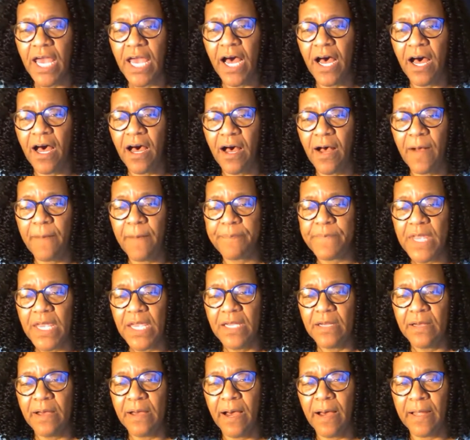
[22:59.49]
Uh,
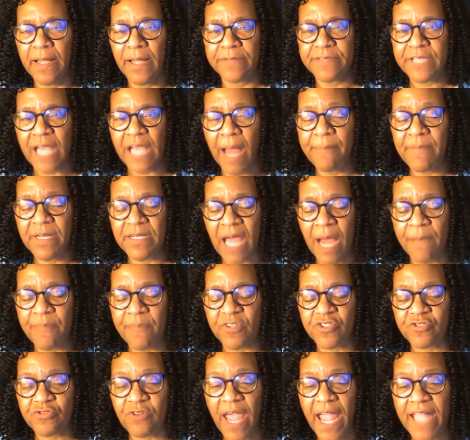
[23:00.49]
uh, uh, I'm, a, I'm
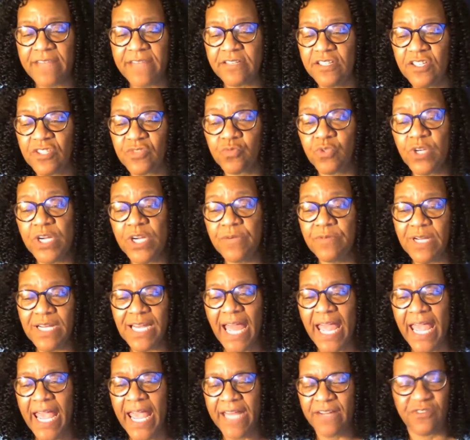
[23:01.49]
a stranger in this weary
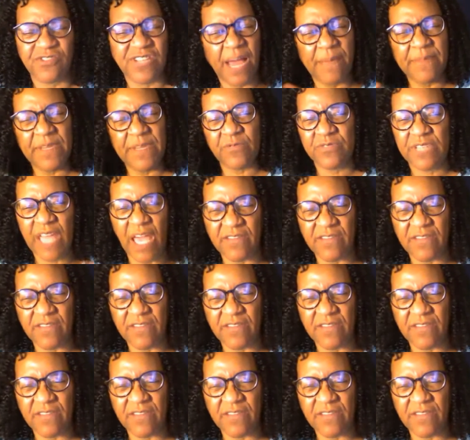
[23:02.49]
land. Or something,